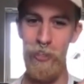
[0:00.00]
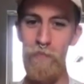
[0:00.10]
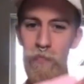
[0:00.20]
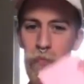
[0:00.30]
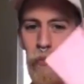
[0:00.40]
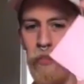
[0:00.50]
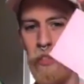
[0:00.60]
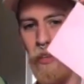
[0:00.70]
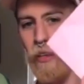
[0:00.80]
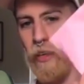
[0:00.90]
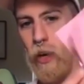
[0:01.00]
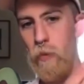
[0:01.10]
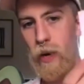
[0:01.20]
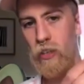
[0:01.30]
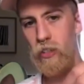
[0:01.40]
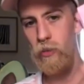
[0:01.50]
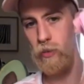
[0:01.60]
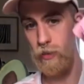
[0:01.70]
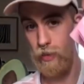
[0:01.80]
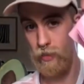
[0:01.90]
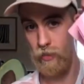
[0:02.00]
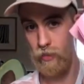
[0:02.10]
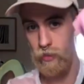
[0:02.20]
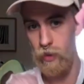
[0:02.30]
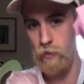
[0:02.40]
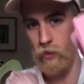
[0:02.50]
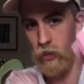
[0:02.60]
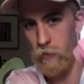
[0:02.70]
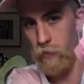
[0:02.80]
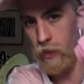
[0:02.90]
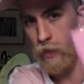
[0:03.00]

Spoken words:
but we're still going to go back to this diamond shape here.